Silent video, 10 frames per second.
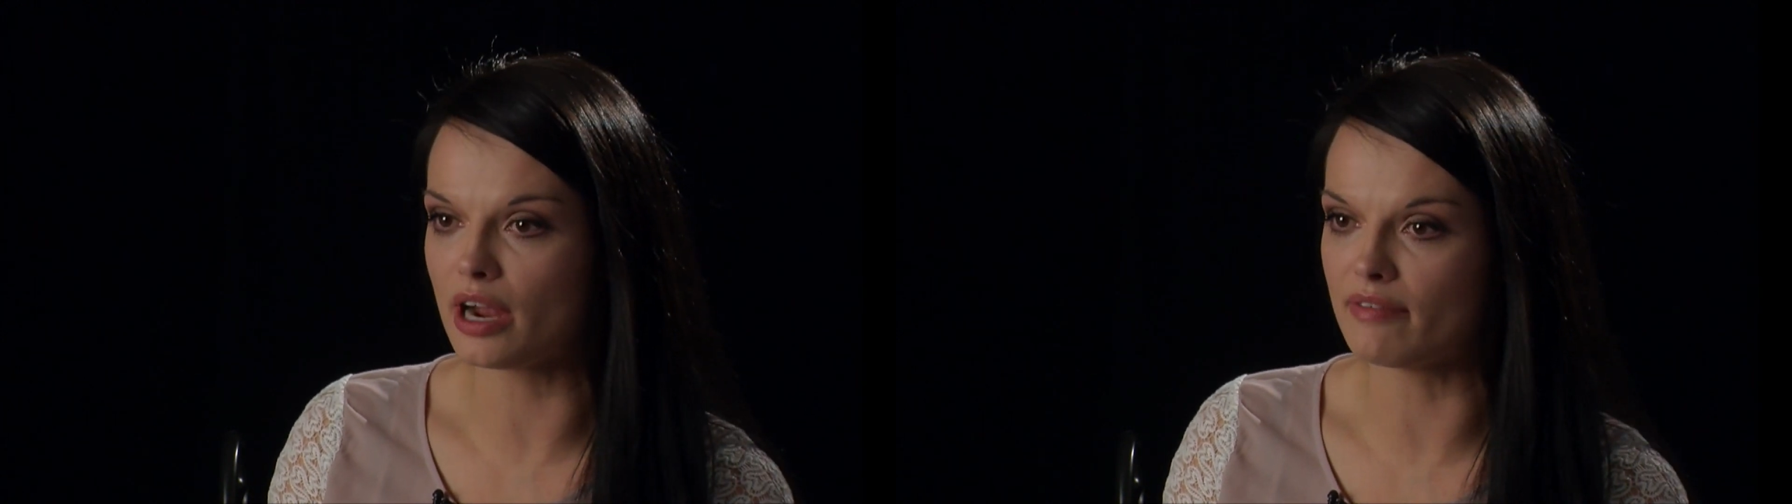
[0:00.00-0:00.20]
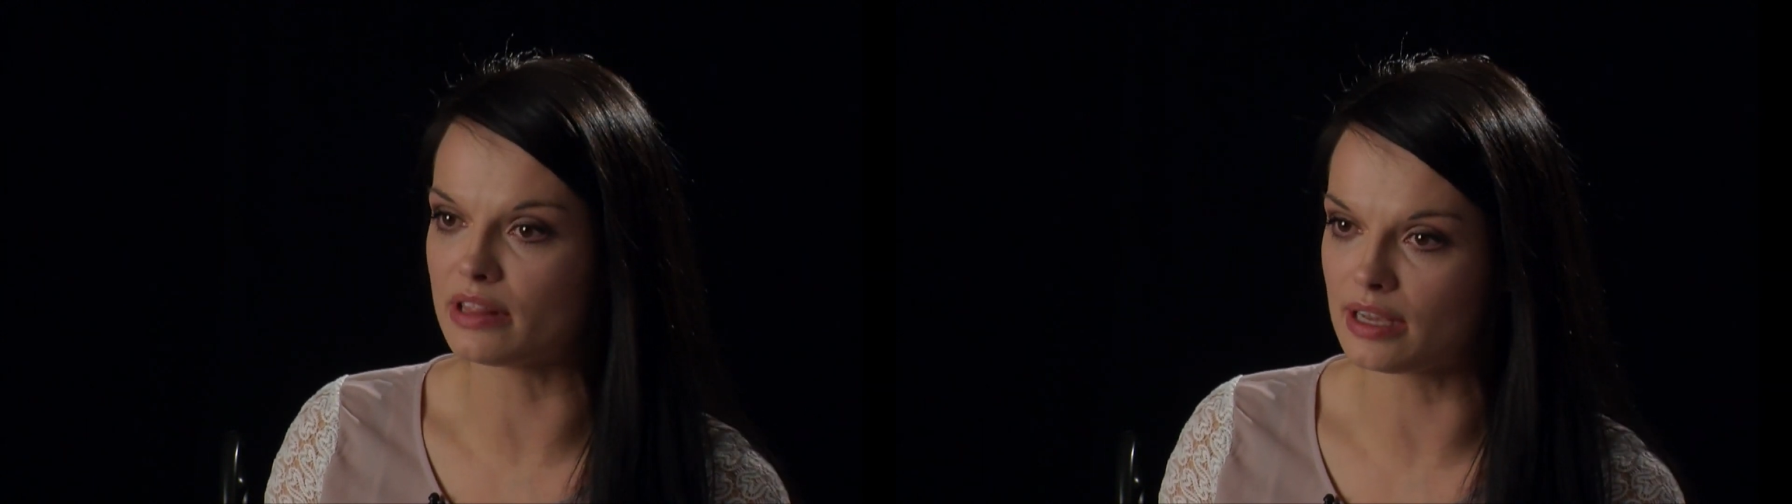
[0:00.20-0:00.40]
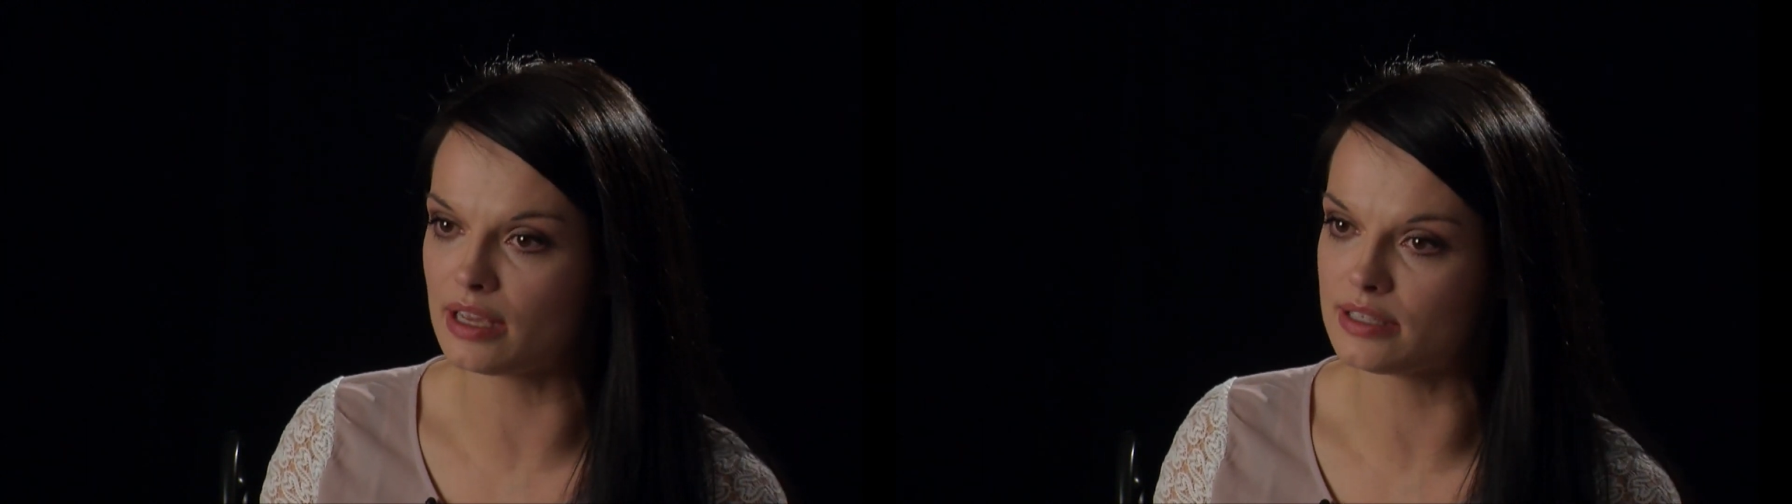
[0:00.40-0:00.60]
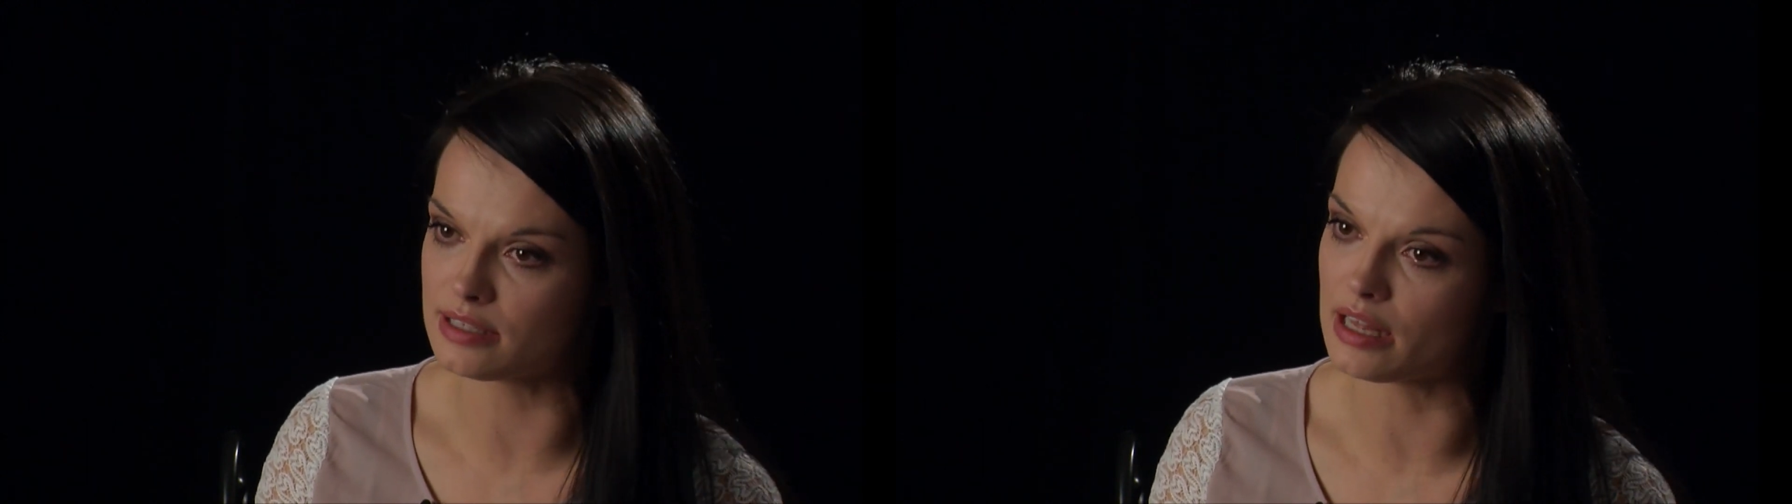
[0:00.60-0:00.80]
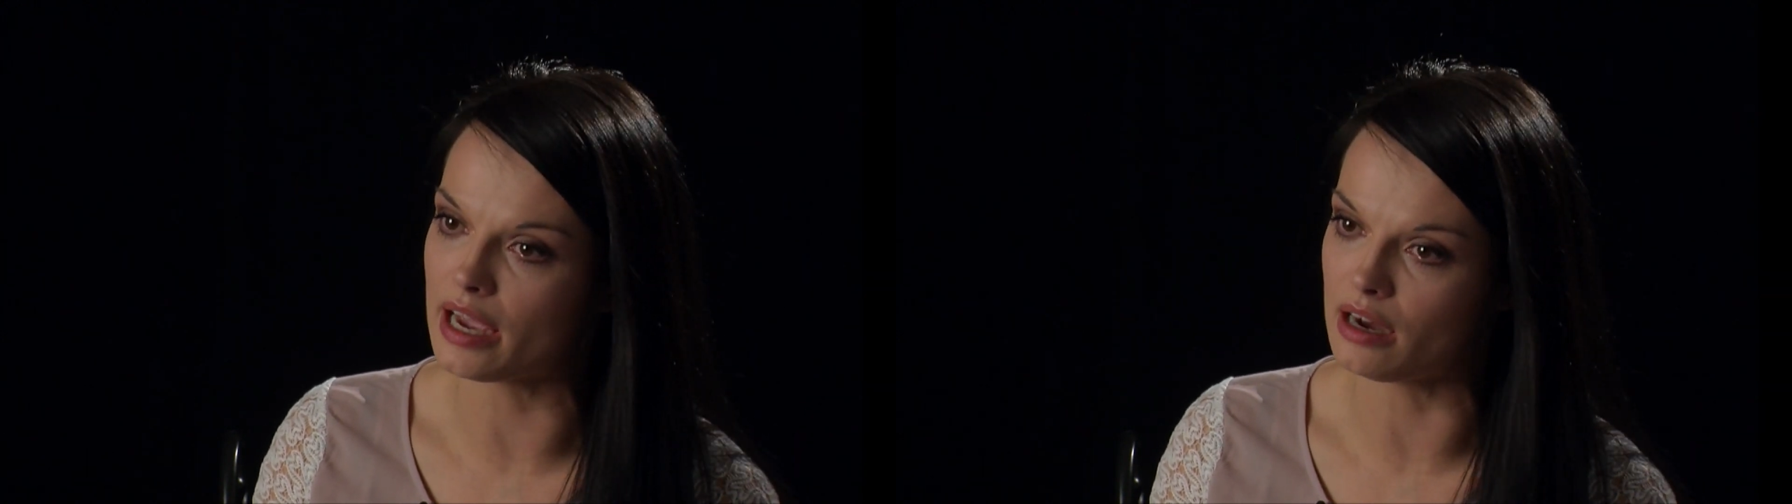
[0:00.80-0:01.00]
having the kids
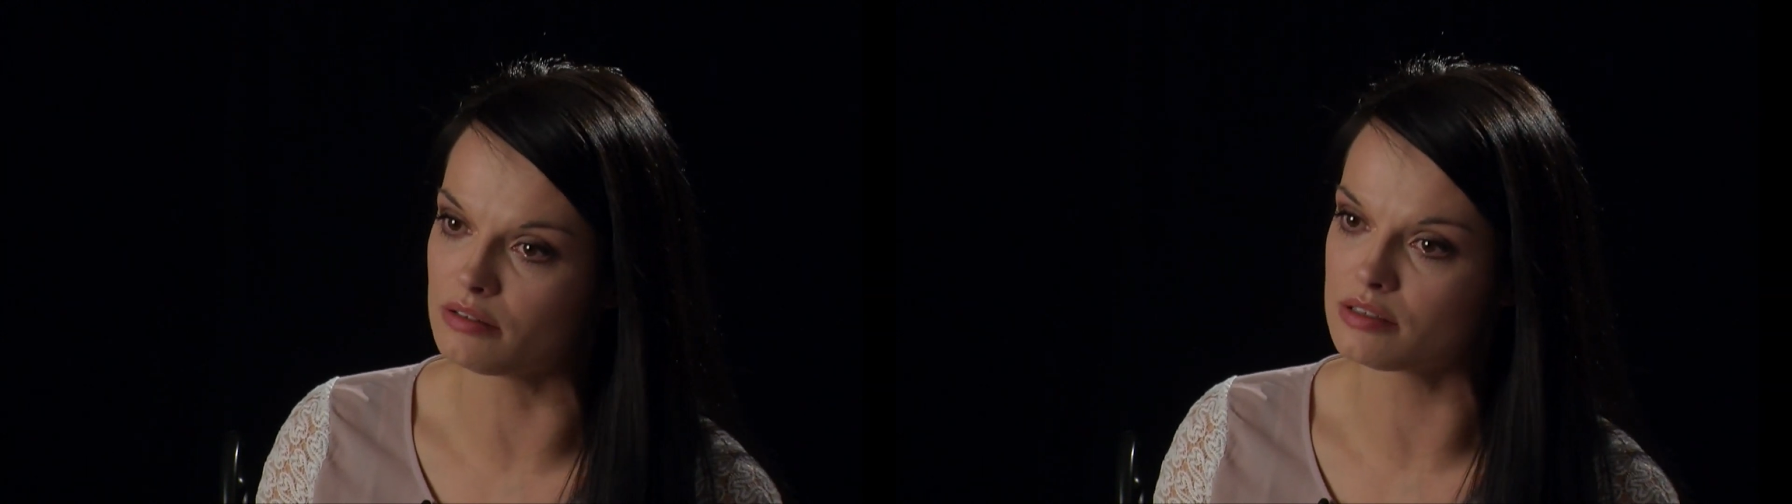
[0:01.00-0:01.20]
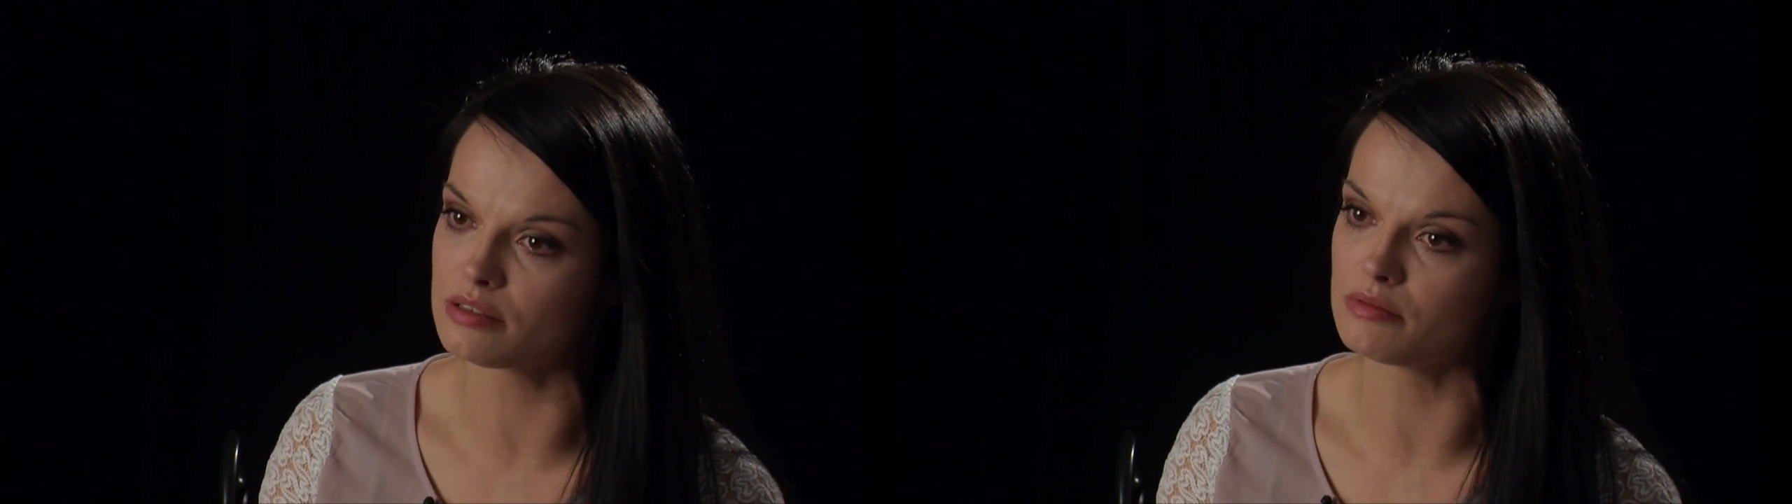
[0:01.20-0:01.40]
in the house